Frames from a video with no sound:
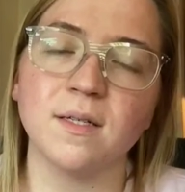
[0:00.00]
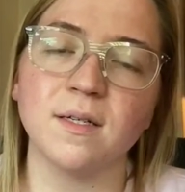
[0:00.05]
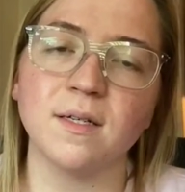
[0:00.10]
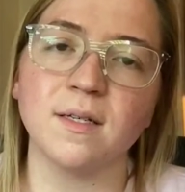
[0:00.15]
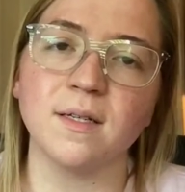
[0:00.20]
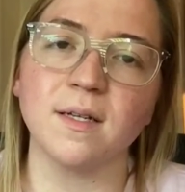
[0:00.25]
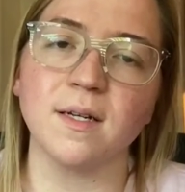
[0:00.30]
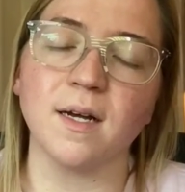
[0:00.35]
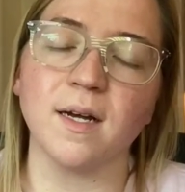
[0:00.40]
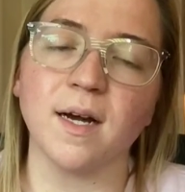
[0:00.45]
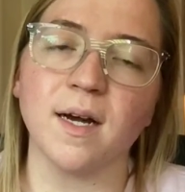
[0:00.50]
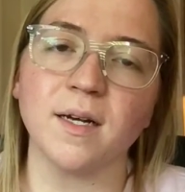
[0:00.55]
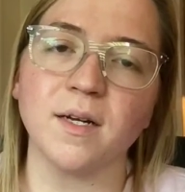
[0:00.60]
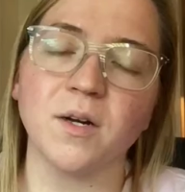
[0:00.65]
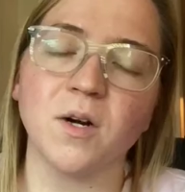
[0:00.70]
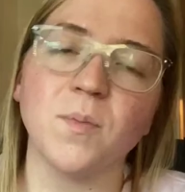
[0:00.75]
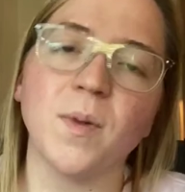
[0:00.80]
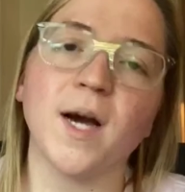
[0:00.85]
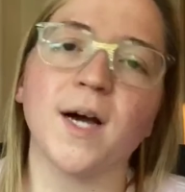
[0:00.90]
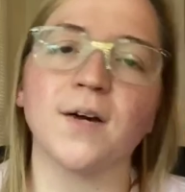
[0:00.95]
and then I had to
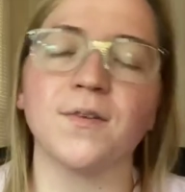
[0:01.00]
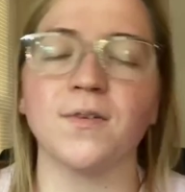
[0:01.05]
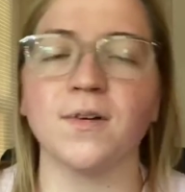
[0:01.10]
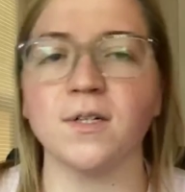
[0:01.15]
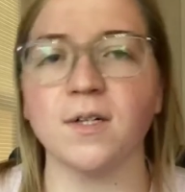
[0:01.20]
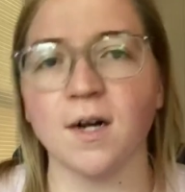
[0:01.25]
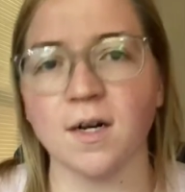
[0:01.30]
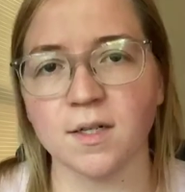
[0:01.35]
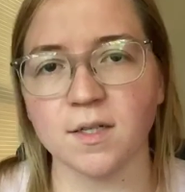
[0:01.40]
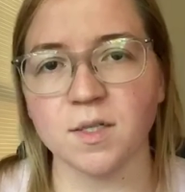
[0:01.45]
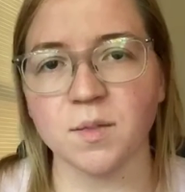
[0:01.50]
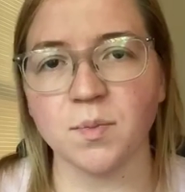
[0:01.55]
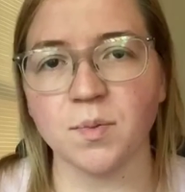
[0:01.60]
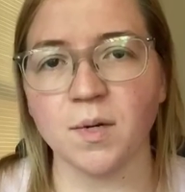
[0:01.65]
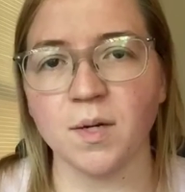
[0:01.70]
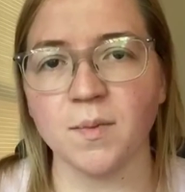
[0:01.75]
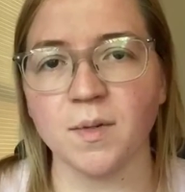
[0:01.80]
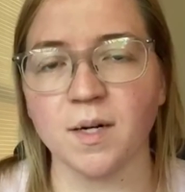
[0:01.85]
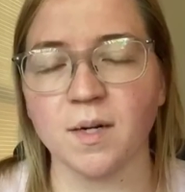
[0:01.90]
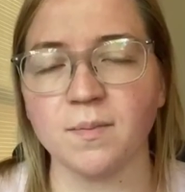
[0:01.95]
go back for a doctor's
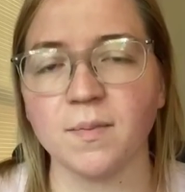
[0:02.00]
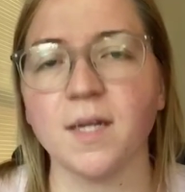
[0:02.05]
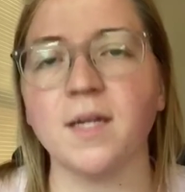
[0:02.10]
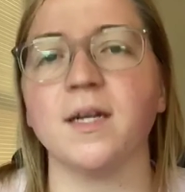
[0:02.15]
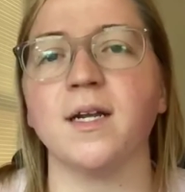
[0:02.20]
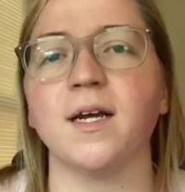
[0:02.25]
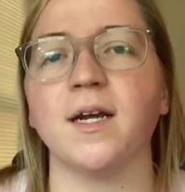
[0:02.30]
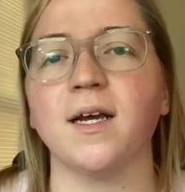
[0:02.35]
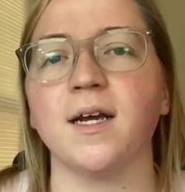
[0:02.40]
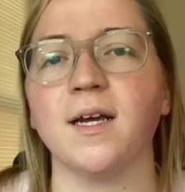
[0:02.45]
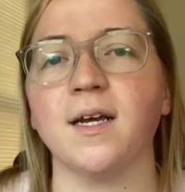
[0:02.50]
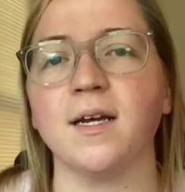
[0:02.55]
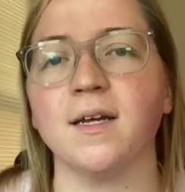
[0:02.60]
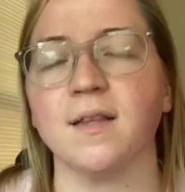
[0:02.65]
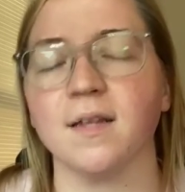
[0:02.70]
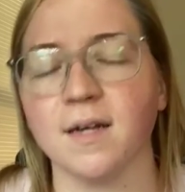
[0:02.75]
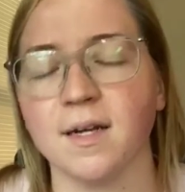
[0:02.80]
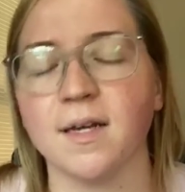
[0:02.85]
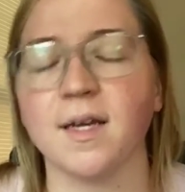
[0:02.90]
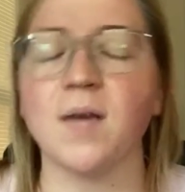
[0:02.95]
appointment on Monday, and
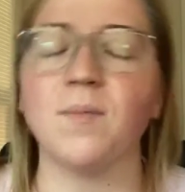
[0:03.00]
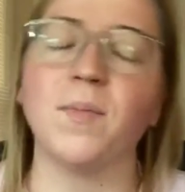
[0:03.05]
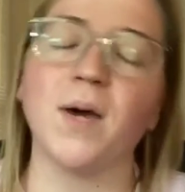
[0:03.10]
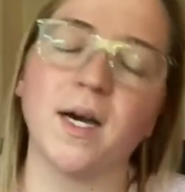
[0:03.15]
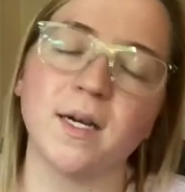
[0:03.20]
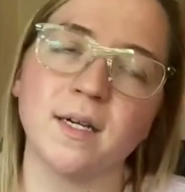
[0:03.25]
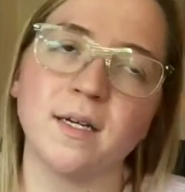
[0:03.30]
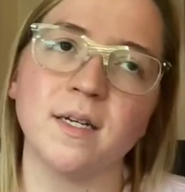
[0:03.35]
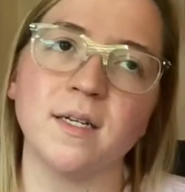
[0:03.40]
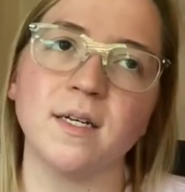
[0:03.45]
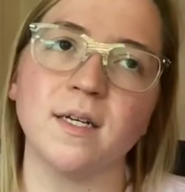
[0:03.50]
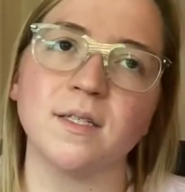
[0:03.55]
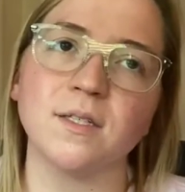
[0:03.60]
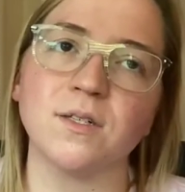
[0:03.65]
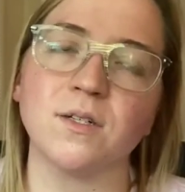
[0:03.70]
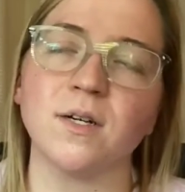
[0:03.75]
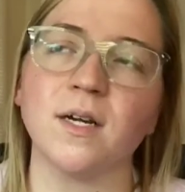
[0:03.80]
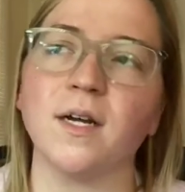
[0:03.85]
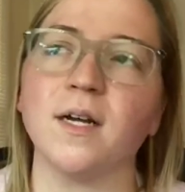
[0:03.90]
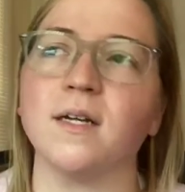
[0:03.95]
then I came back again
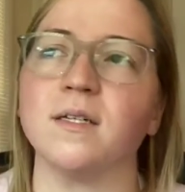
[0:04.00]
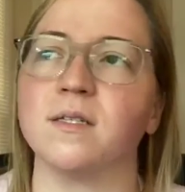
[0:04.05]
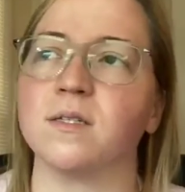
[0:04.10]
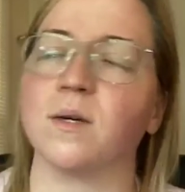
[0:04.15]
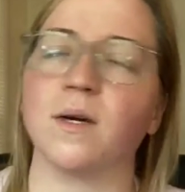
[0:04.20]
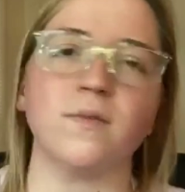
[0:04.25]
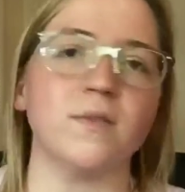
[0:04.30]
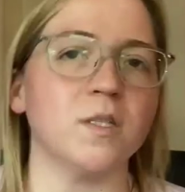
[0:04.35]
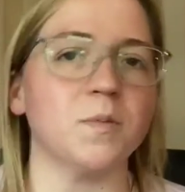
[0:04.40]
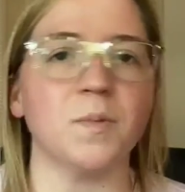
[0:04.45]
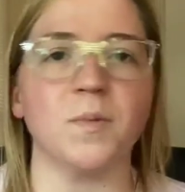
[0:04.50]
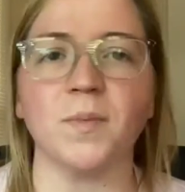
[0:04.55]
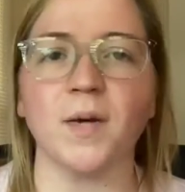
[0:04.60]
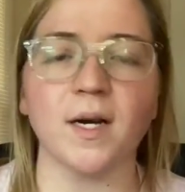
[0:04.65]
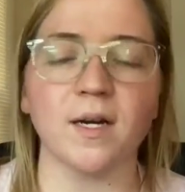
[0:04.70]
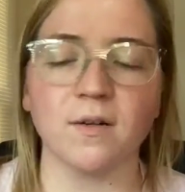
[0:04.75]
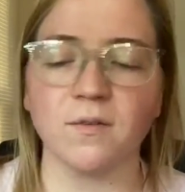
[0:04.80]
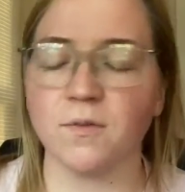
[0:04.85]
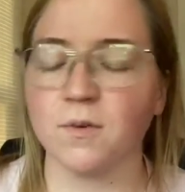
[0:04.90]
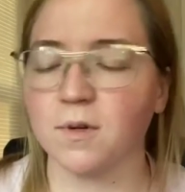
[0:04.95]
yesterday, and so I've just been
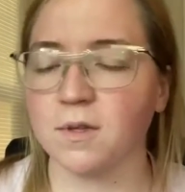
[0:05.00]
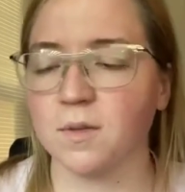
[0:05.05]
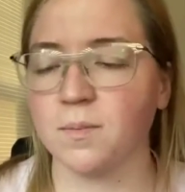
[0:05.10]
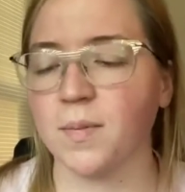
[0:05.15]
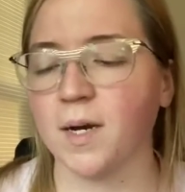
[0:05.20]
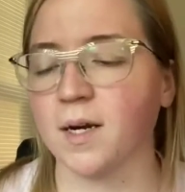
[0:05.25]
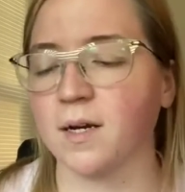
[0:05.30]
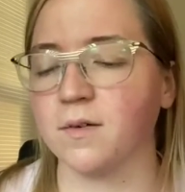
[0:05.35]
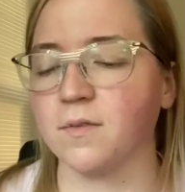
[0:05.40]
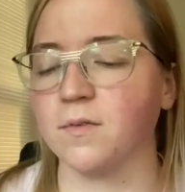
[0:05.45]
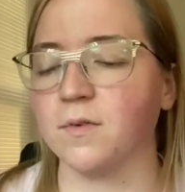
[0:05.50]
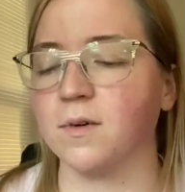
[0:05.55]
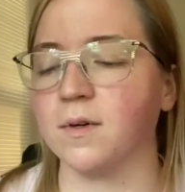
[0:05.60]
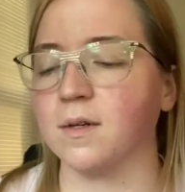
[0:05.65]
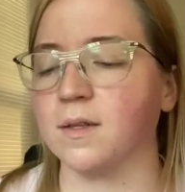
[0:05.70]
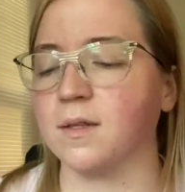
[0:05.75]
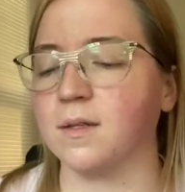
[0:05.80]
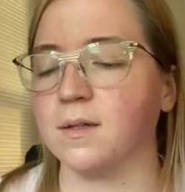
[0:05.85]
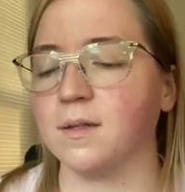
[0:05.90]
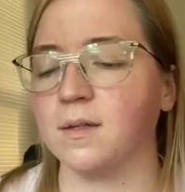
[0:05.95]
back and forth and back and
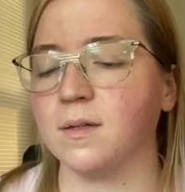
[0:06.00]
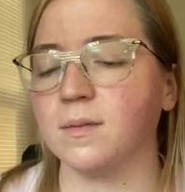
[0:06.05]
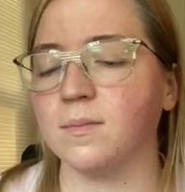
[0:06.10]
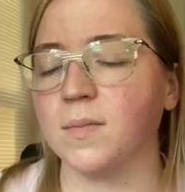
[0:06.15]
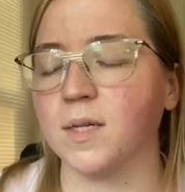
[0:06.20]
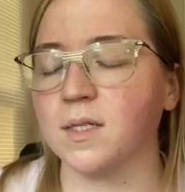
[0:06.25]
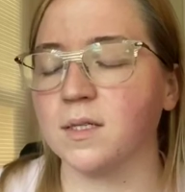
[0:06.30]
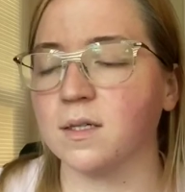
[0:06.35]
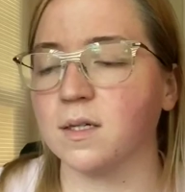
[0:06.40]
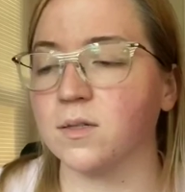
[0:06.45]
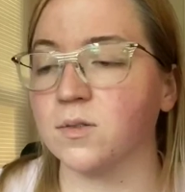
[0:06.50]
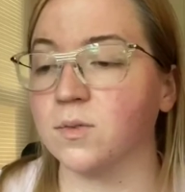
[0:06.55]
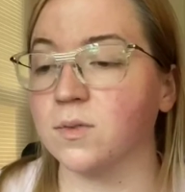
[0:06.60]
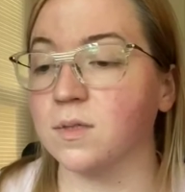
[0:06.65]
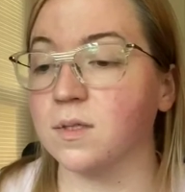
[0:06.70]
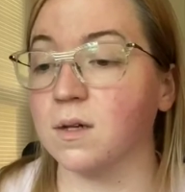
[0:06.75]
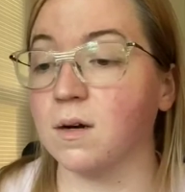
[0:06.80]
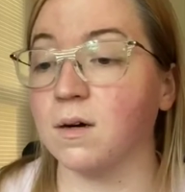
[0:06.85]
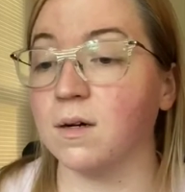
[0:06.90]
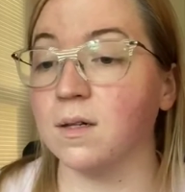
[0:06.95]
forth, and my schedule
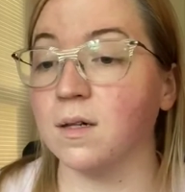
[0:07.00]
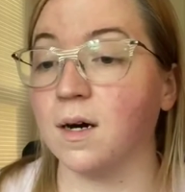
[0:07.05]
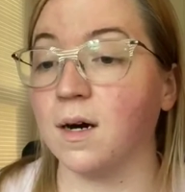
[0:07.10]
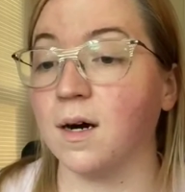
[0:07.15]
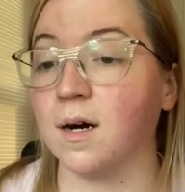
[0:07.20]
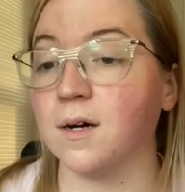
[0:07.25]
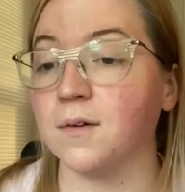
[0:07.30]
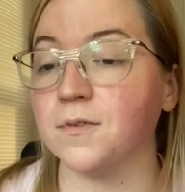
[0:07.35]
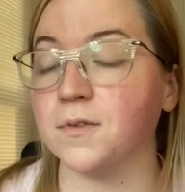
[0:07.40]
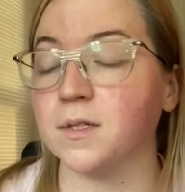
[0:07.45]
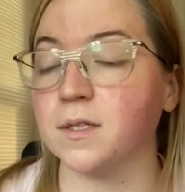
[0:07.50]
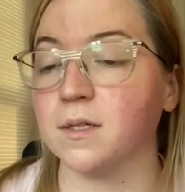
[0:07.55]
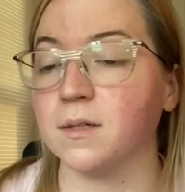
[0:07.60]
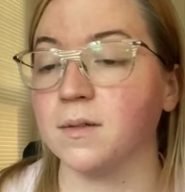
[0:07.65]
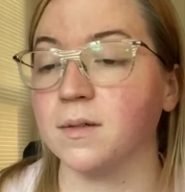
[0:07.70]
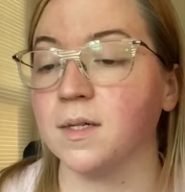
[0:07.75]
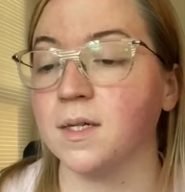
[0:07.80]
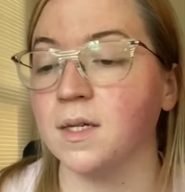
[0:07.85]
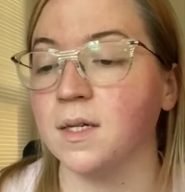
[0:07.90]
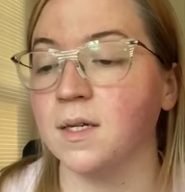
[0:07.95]
is all off,
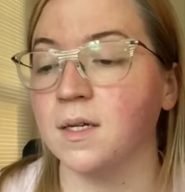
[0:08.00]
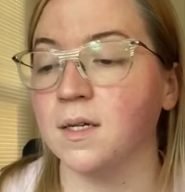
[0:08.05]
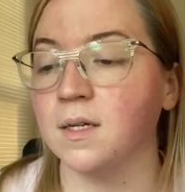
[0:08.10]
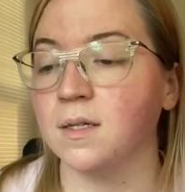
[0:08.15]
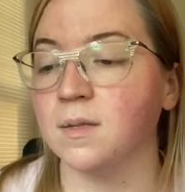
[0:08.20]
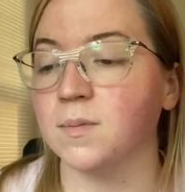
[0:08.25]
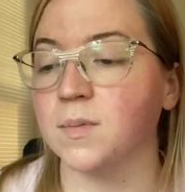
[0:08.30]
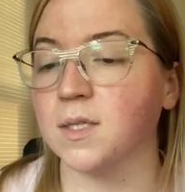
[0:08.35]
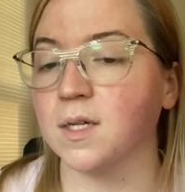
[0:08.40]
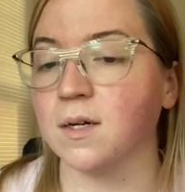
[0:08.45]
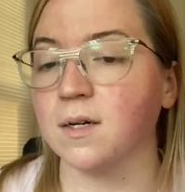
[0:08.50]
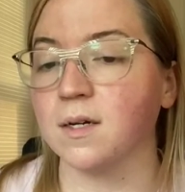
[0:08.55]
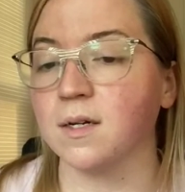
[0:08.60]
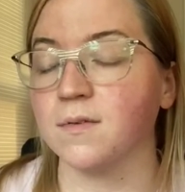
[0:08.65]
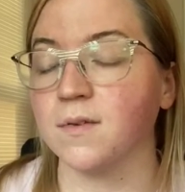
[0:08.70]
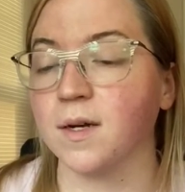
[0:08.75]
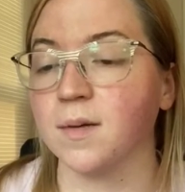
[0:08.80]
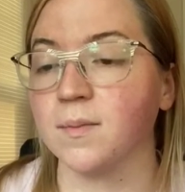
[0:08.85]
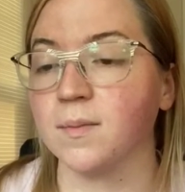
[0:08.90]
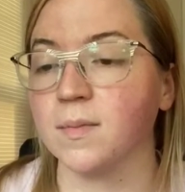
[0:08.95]
so sorry
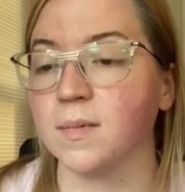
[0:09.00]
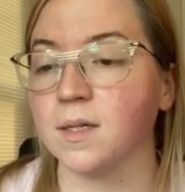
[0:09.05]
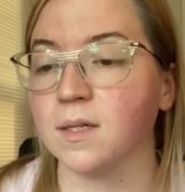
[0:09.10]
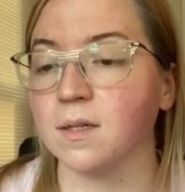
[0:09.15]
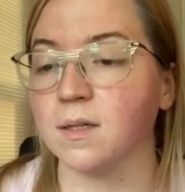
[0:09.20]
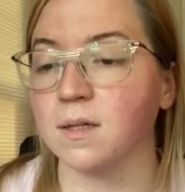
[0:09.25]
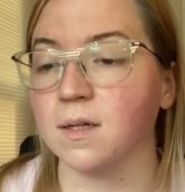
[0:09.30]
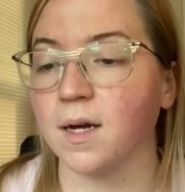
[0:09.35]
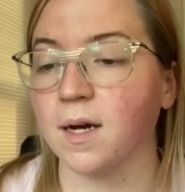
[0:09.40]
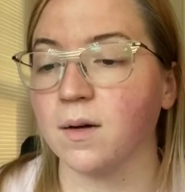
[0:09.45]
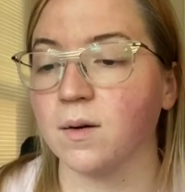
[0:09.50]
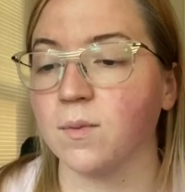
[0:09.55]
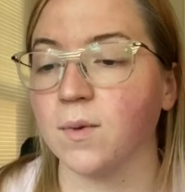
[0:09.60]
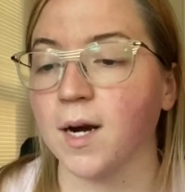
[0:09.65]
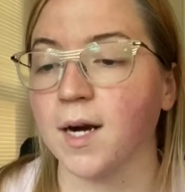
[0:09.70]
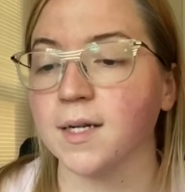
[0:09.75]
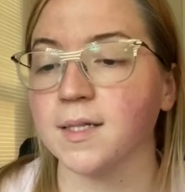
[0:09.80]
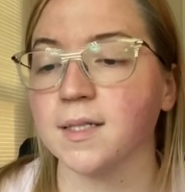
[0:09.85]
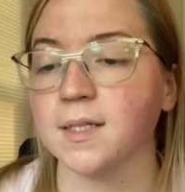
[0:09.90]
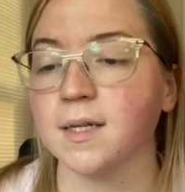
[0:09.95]
if I'm a little out of
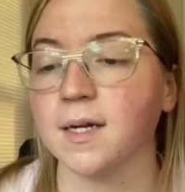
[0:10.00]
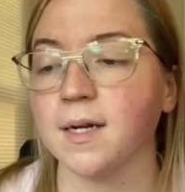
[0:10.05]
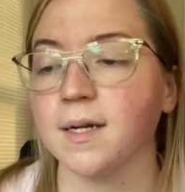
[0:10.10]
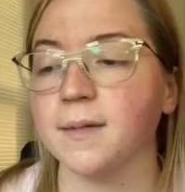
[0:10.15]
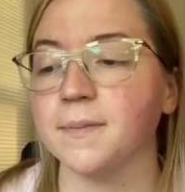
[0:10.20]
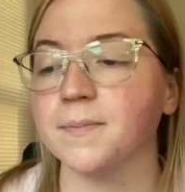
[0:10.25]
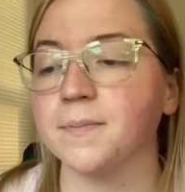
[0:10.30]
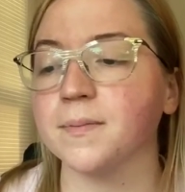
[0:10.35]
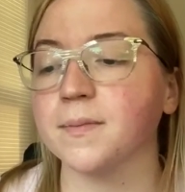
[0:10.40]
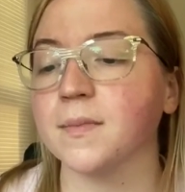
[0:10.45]
whack tonight.